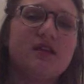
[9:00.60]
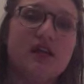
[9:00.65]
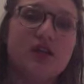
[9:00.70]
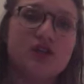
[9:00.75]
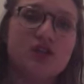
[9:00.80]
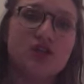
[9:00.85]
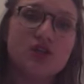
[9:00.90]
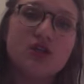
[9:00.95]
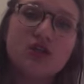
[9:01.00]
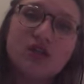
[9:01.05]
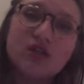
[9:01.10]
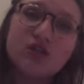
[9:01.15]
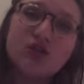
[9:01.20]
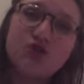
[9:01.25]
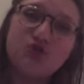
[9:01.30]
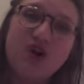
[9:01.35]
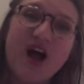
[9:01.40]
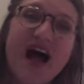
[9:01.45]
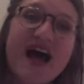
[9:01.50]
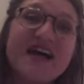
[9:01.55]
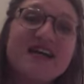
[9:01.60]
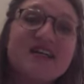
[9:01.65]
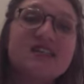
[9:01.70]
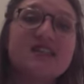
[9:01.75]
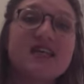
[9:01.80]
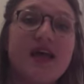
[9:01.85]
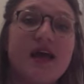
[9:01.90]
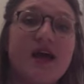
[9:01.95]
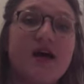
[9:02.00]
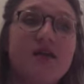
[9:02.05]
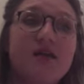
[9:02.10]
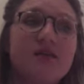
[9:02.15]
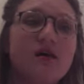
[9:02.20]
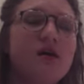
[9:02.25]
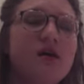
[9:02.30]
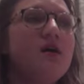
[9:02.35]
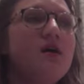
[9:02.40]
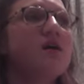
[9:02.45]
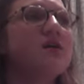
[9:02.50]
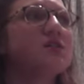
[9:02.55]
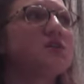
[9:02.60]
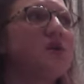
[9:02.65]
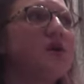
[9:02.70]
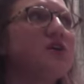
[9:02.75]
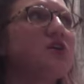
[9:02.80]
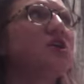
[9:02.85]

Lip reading: like, dry sand, so I